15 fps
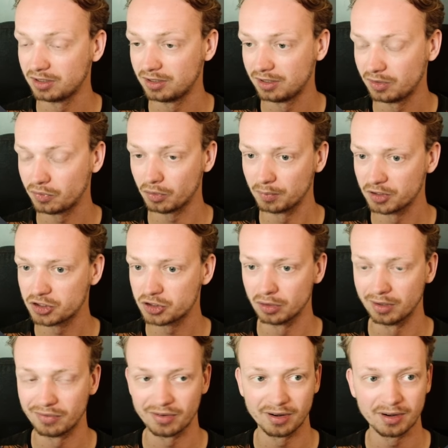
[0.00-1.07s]
from the
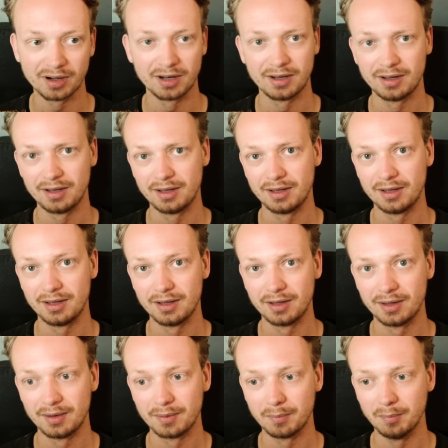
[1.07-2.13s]
server,
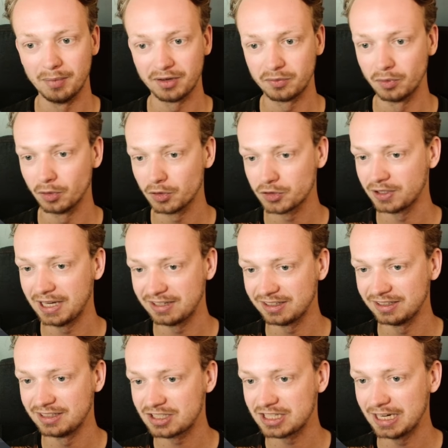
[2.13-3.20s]
but we're also getting
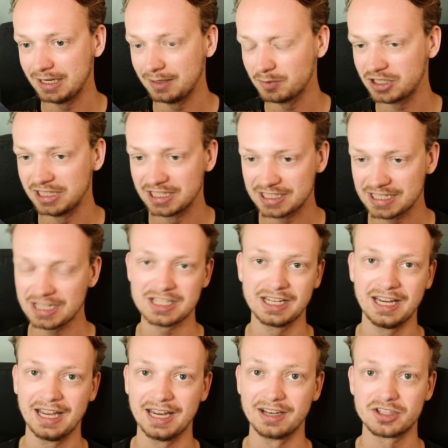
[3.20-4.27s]
the same CSS
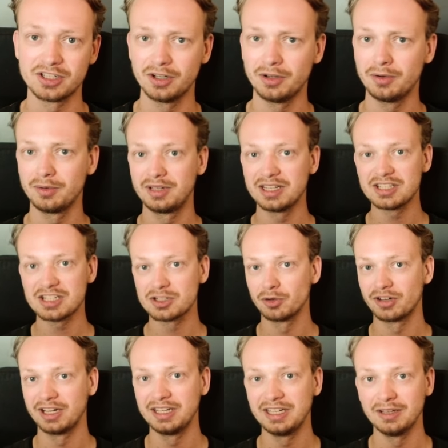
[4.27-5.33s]
again. So this is not
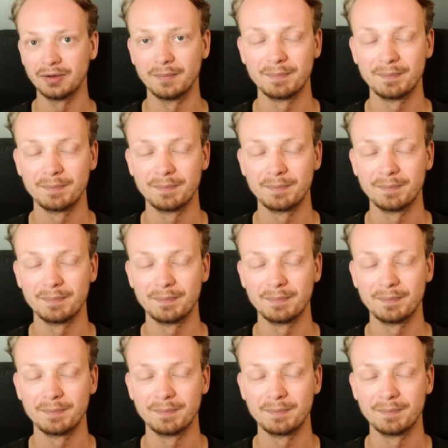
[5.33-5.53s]
ideal.